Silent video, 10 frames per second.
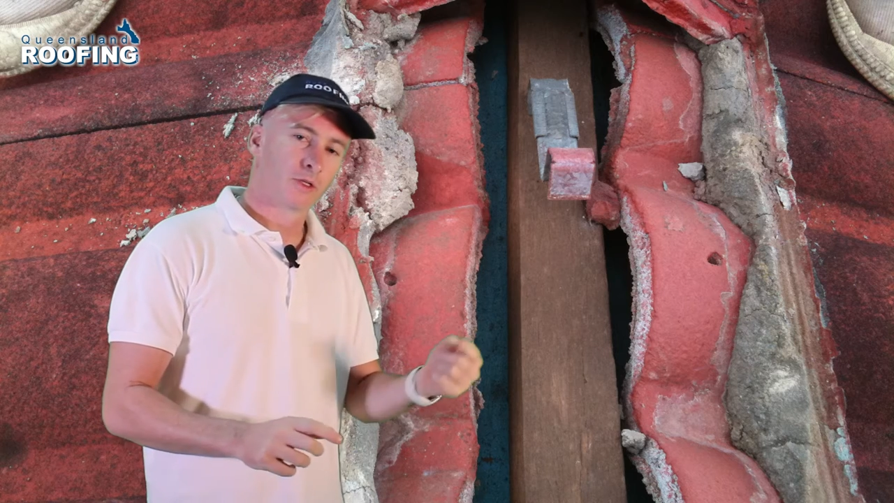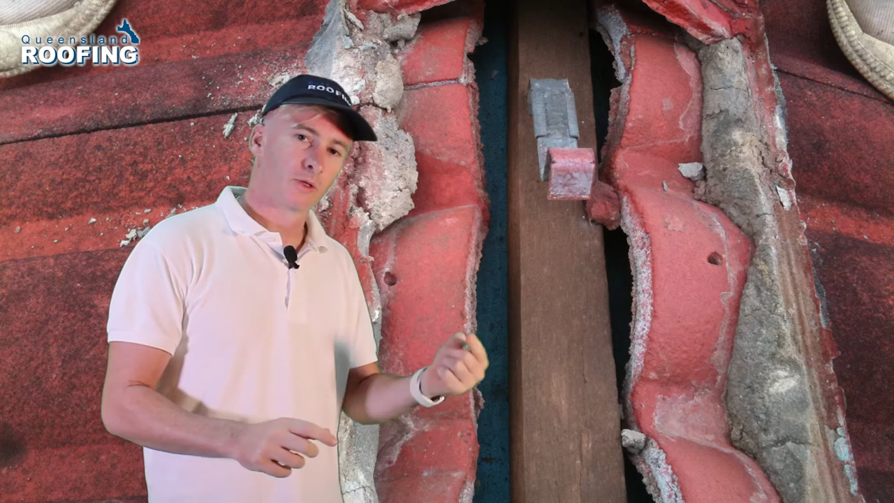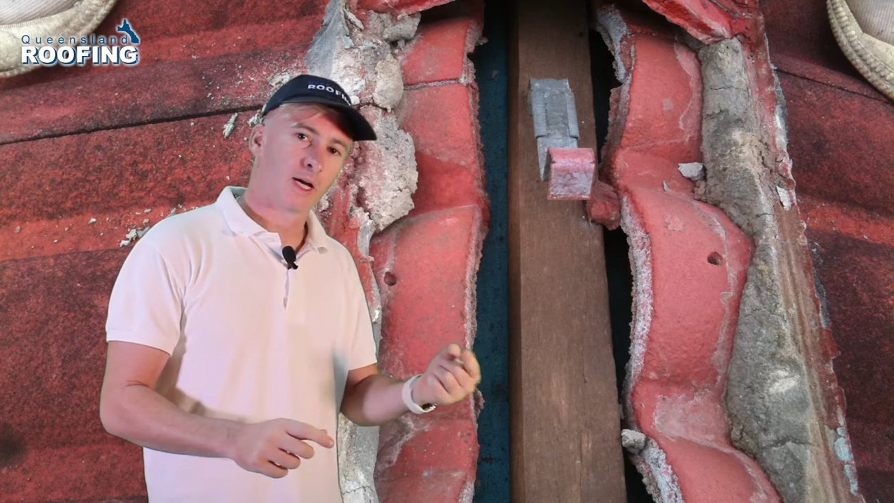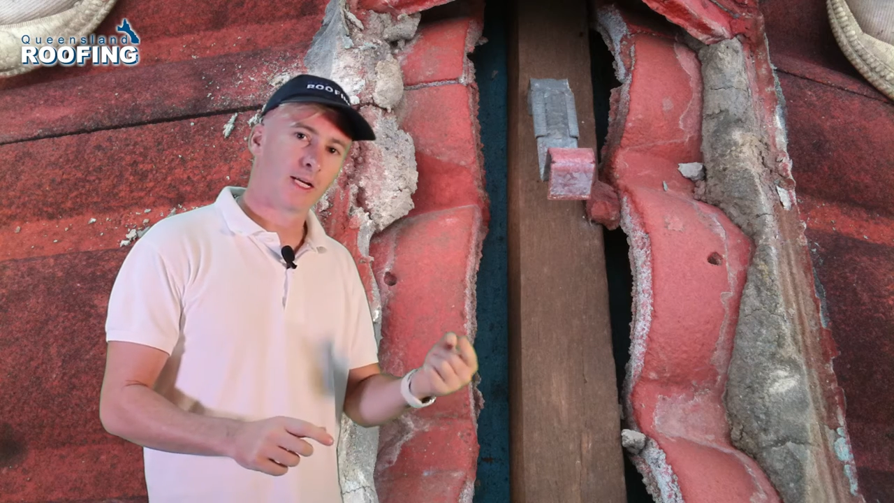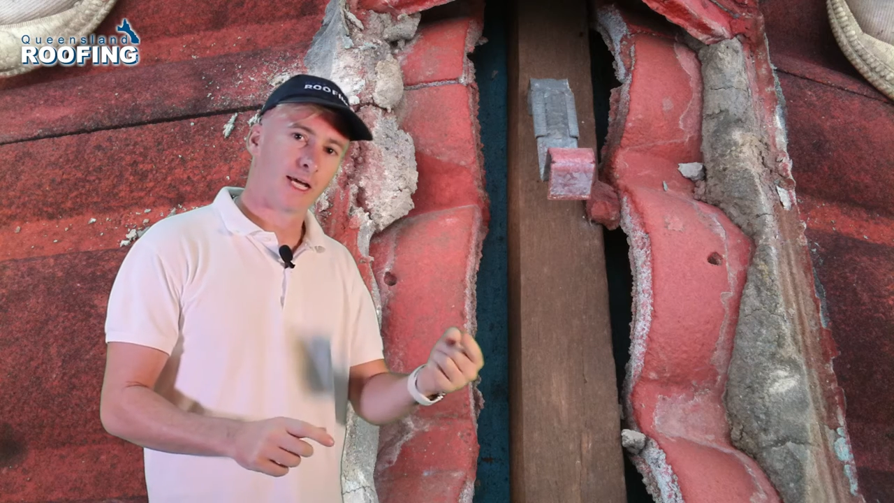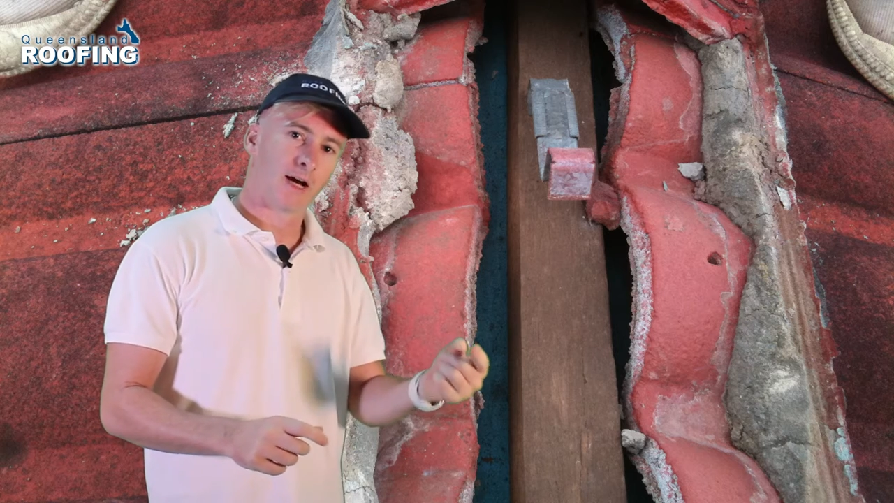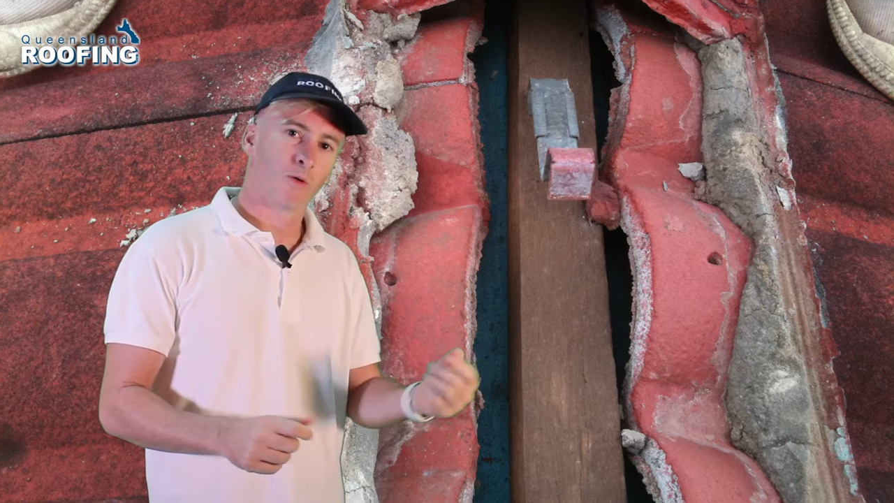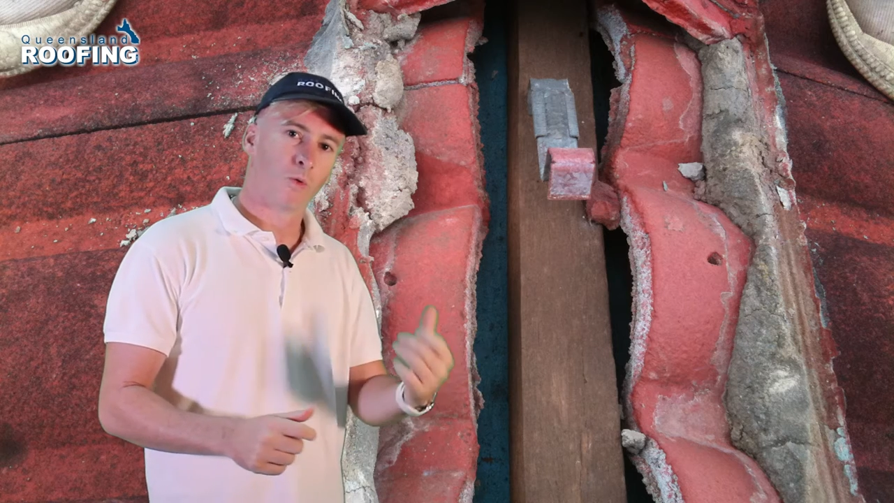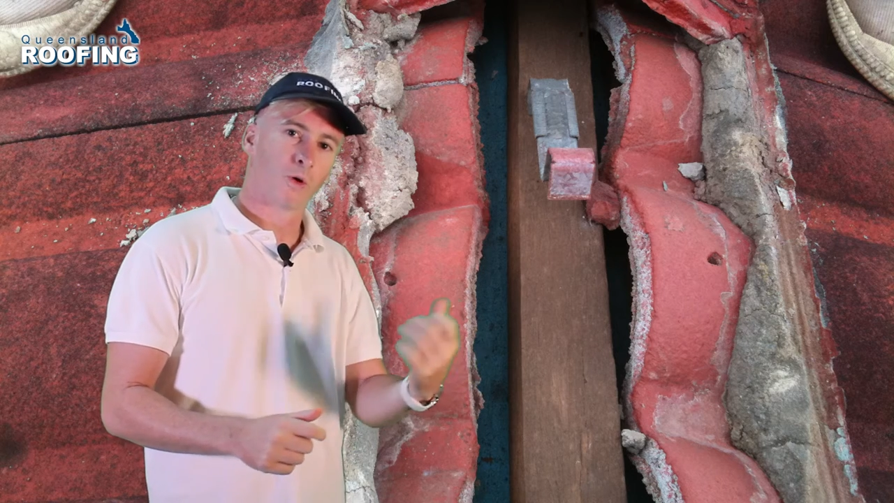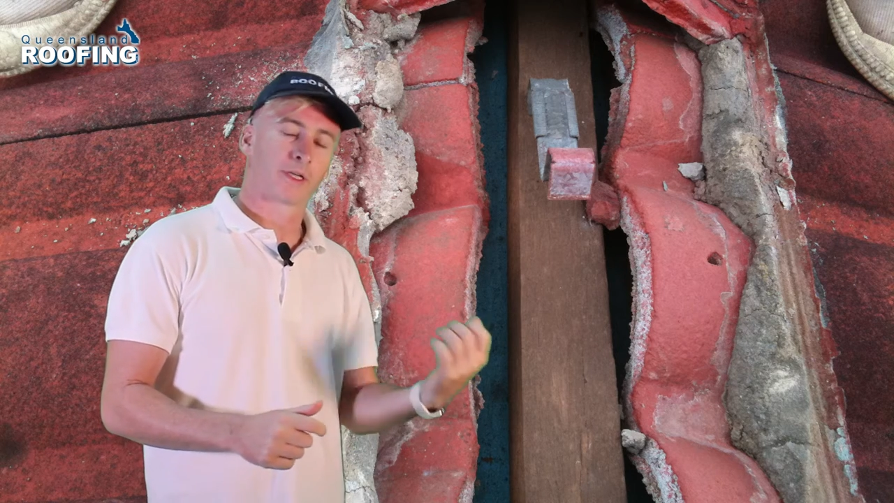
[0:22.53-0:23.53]
to allow
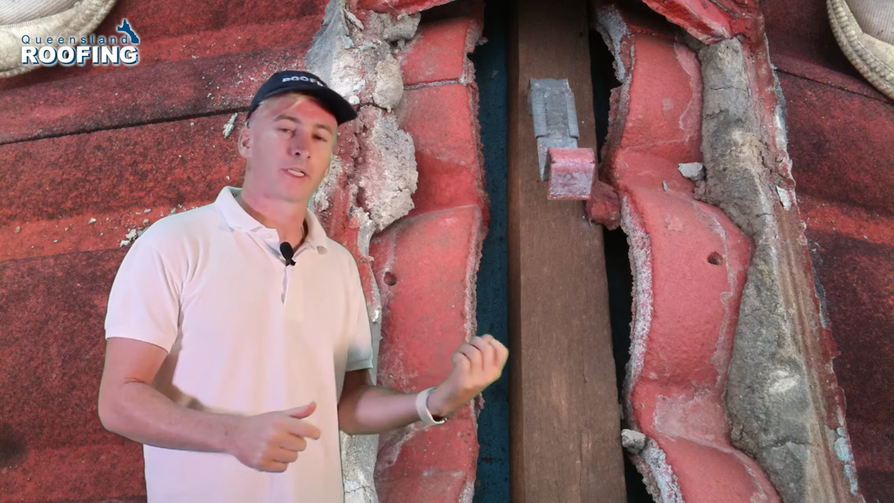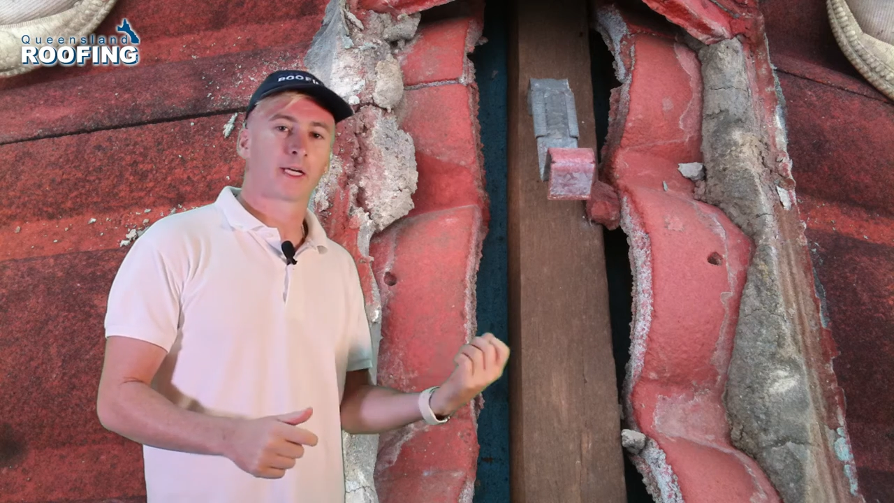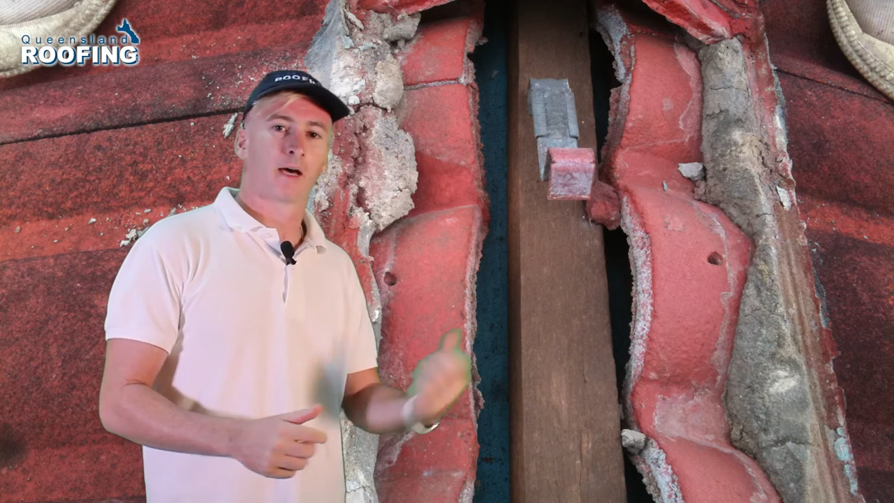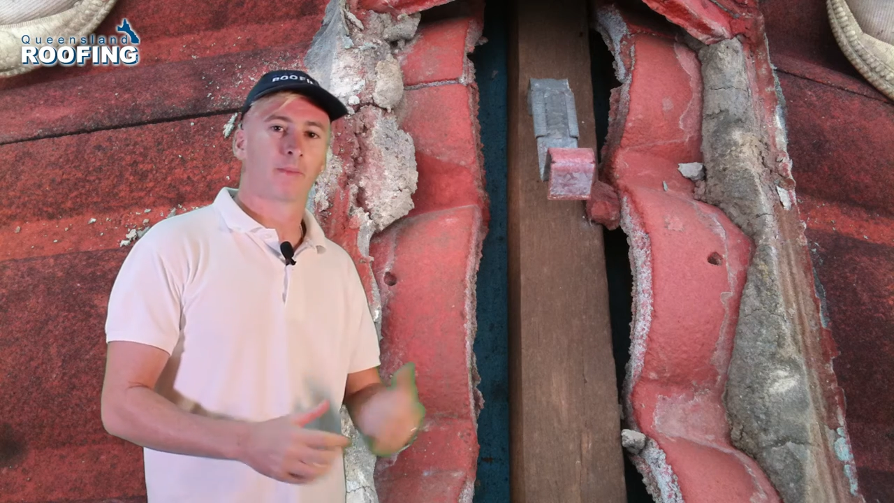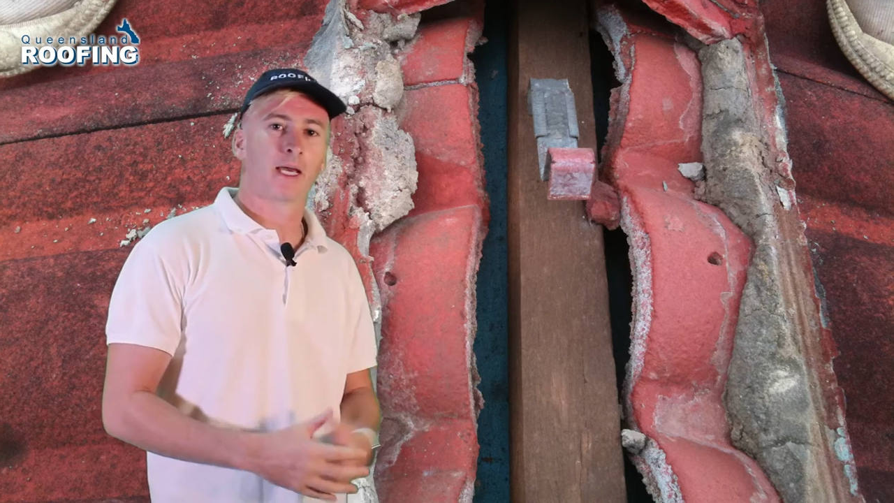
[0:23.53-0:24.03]
water to come